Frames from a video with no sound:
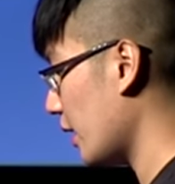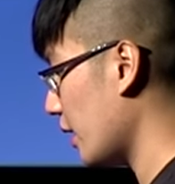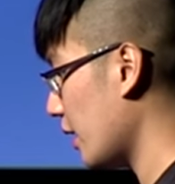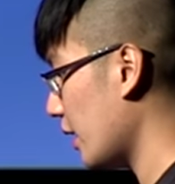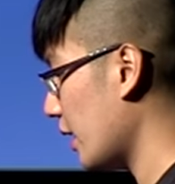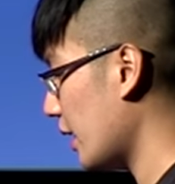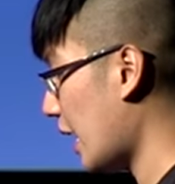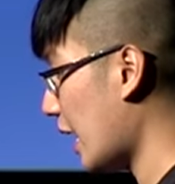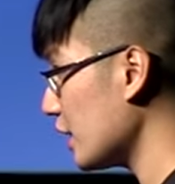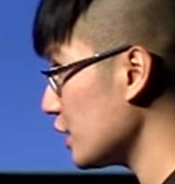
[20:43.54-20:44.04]

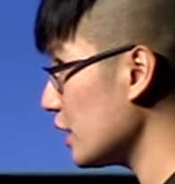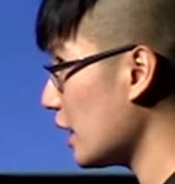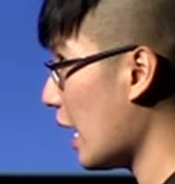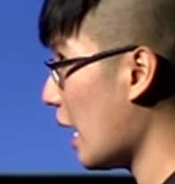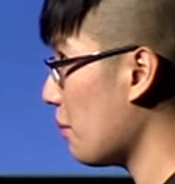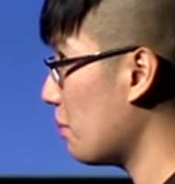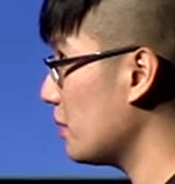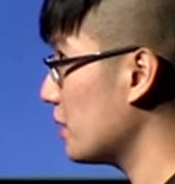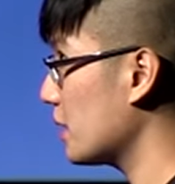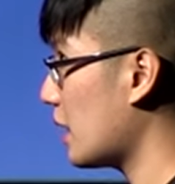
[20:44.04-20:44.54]
it actually
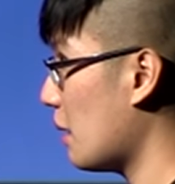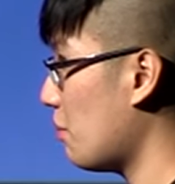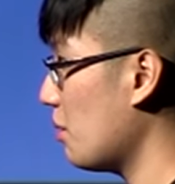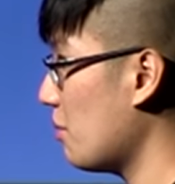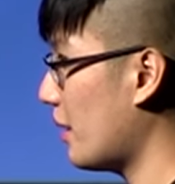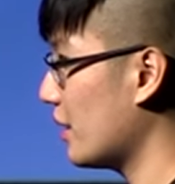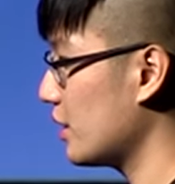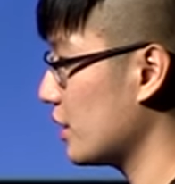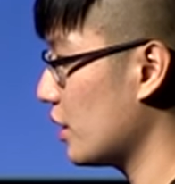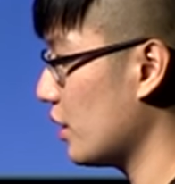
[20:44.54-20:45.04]
happened a couple
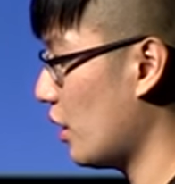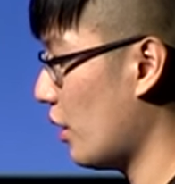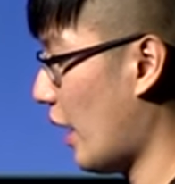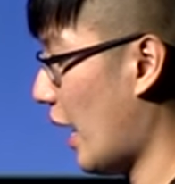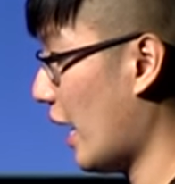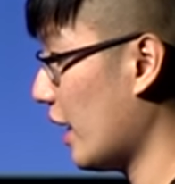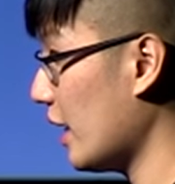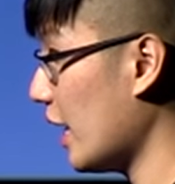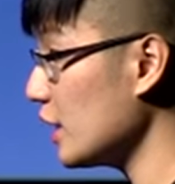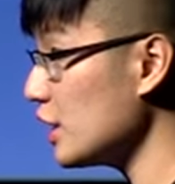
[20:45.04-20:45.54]
months ago,
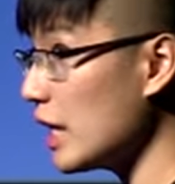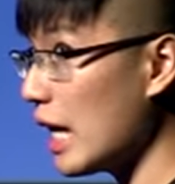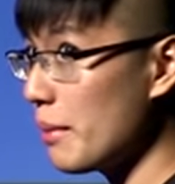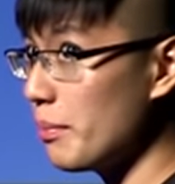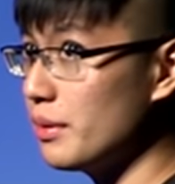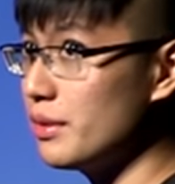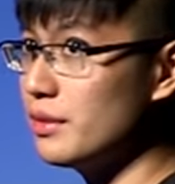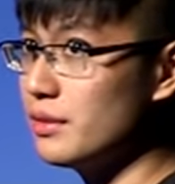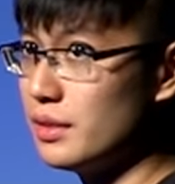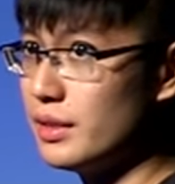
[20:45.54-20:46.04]
and it actually
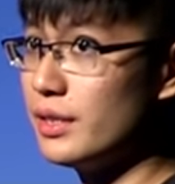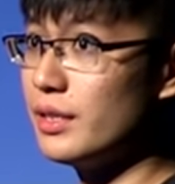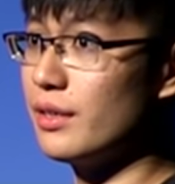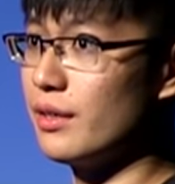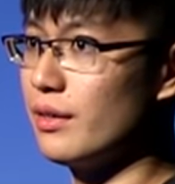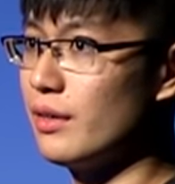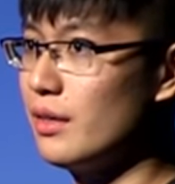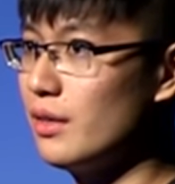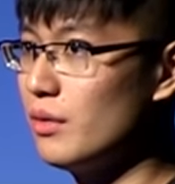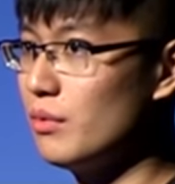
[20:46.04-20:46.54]
happened
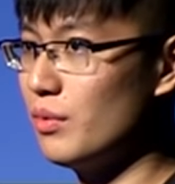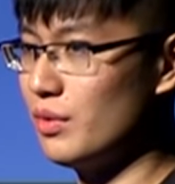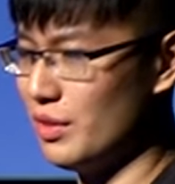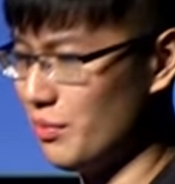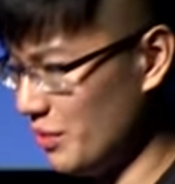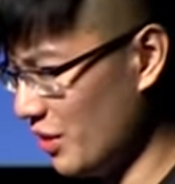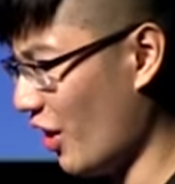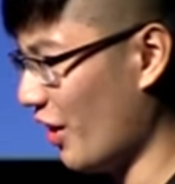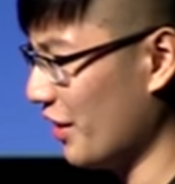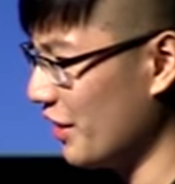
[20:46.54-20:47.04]
here. Well,
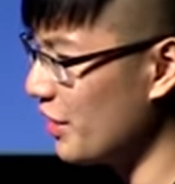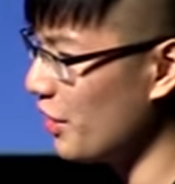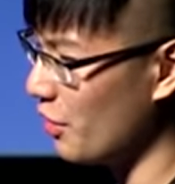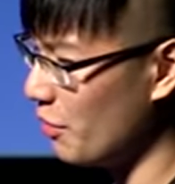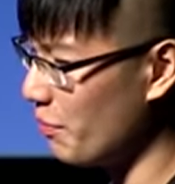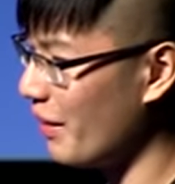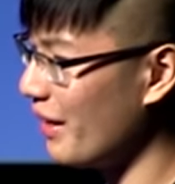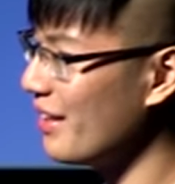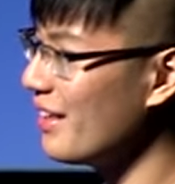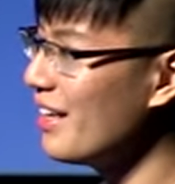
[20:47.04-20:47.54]
not here,
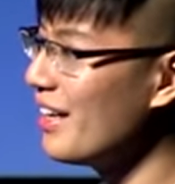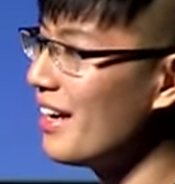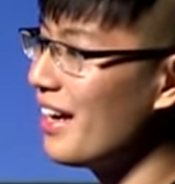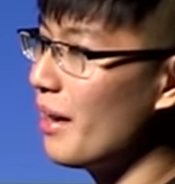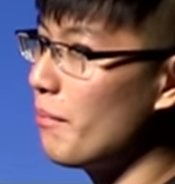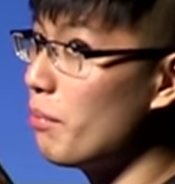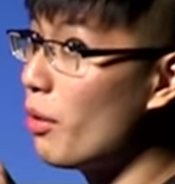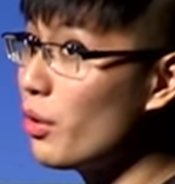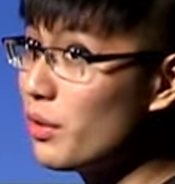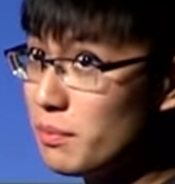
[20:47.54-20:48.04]
but
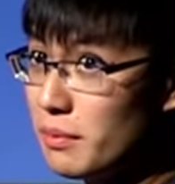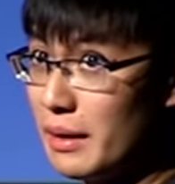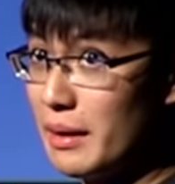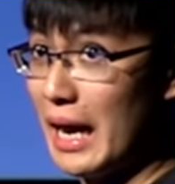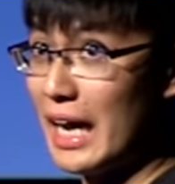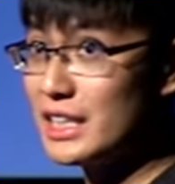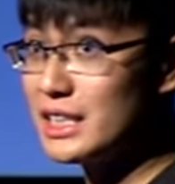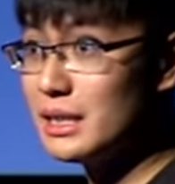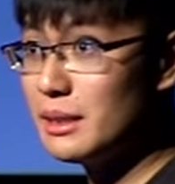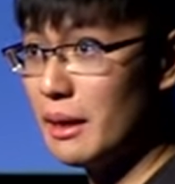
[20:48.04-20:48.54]
Port, uh,
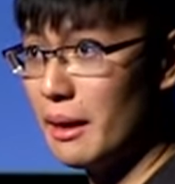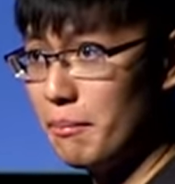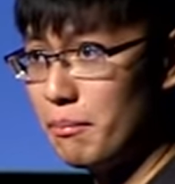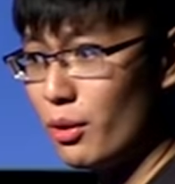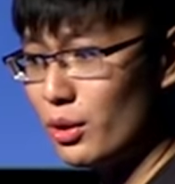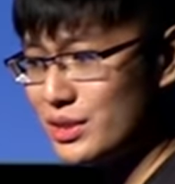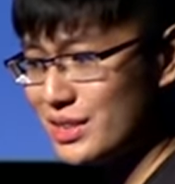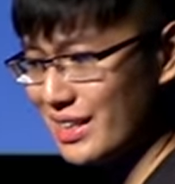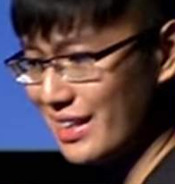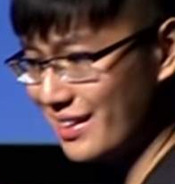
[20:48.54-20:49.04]
actually uh,
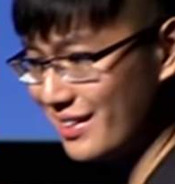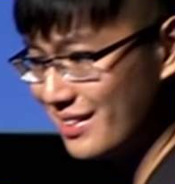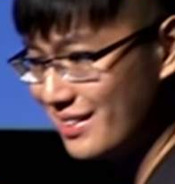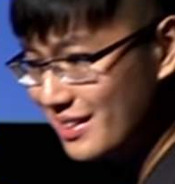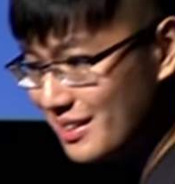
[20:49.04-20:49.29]
Portland.